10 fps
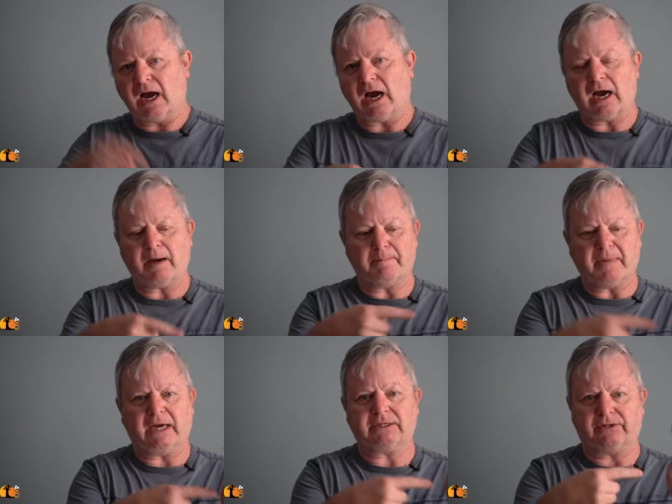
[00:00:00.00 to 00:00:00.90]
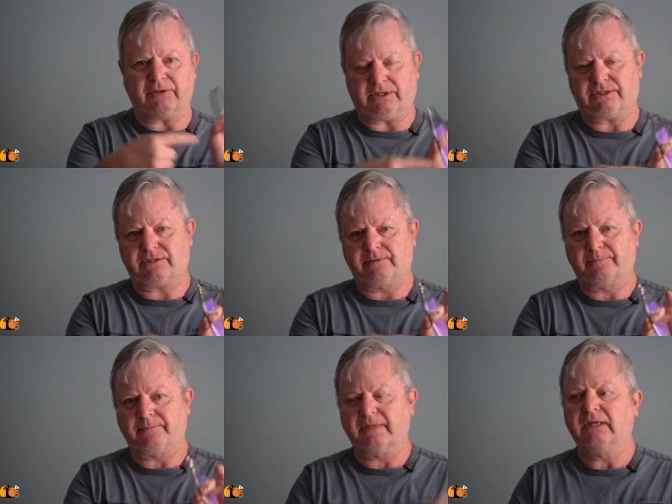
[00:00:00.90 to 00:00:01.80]
ah, but this.
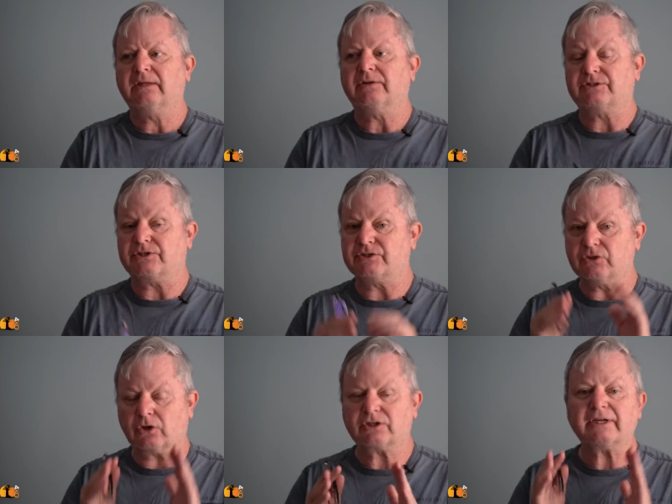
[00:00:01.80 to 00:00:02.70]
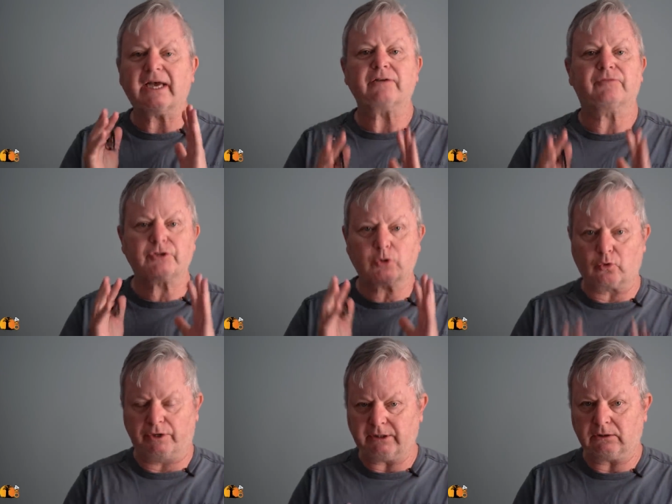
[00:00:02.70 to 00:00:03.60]
This is not an
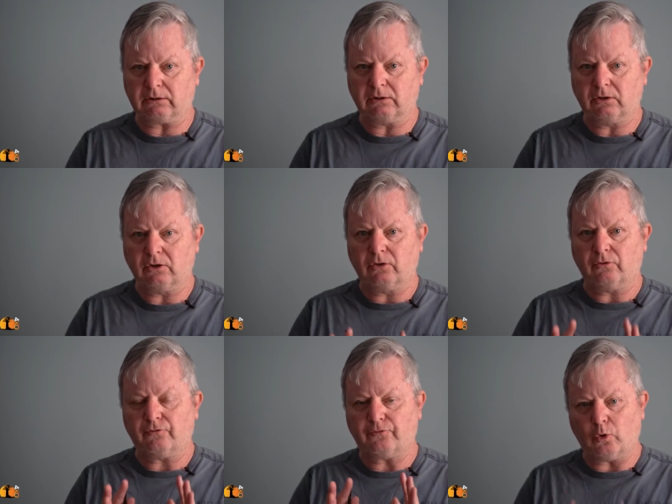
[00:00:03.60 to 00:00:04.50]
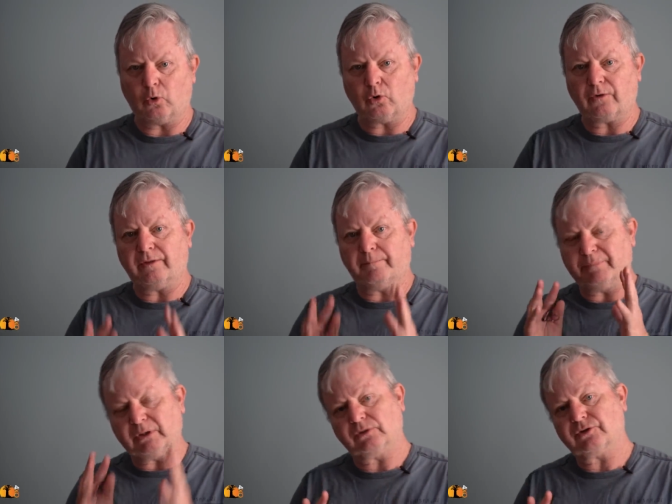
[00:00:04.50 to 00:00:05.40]
advertorial for the
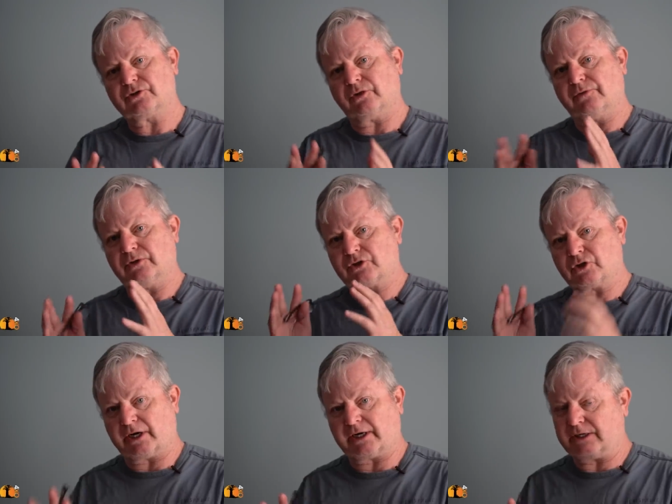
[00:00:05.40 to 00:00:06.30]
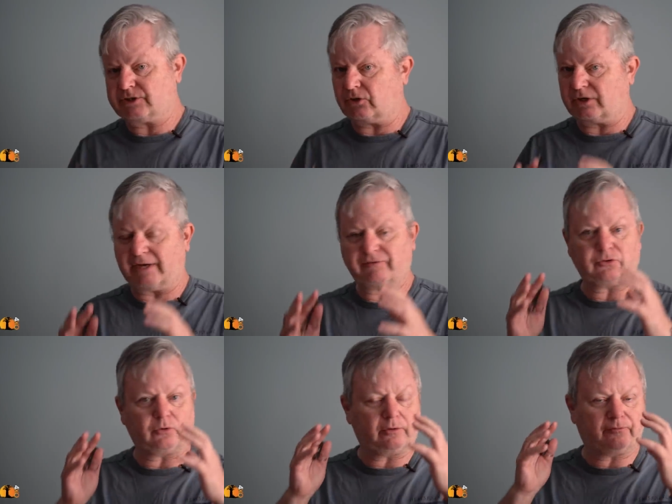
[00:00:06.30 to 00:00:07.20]
builders of this truck. It's not an
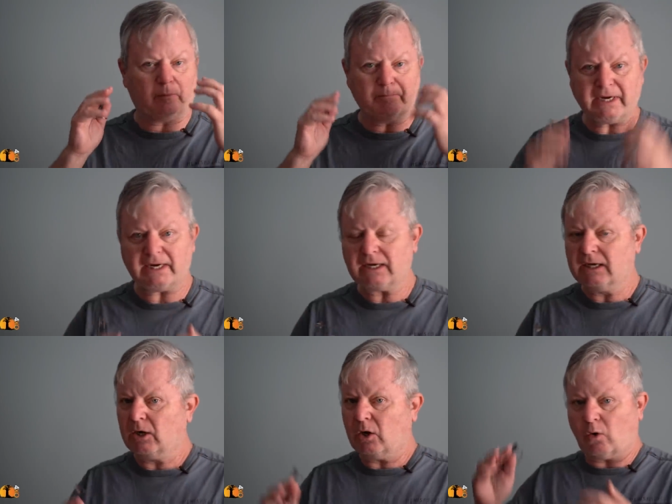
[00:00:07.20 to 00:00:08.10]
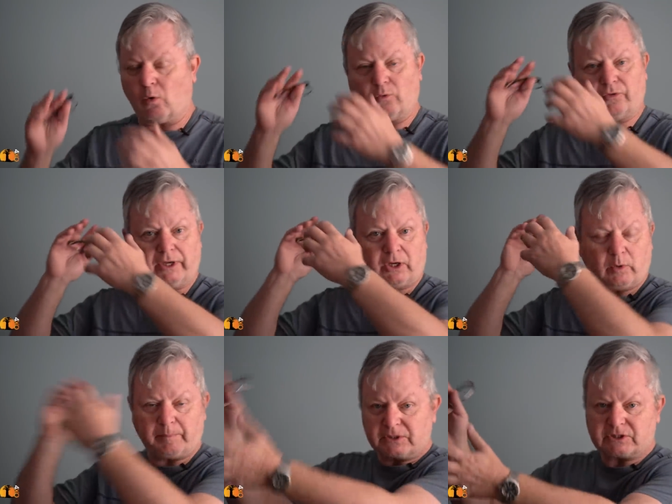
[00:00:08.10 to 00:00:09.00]
advertorial for me or the
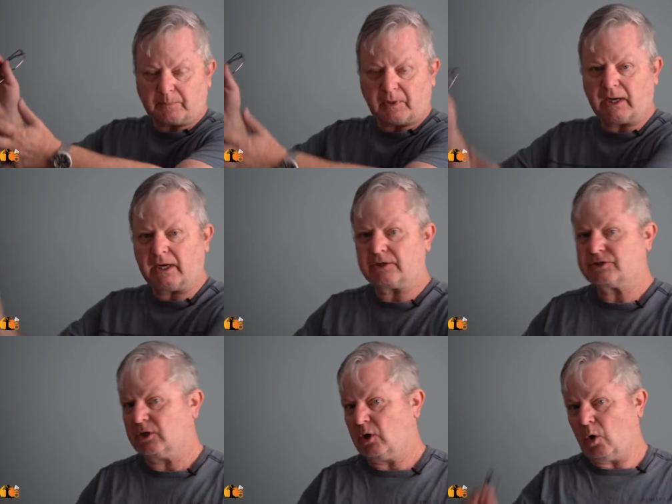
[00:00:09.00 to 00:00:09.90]
equipment suppliers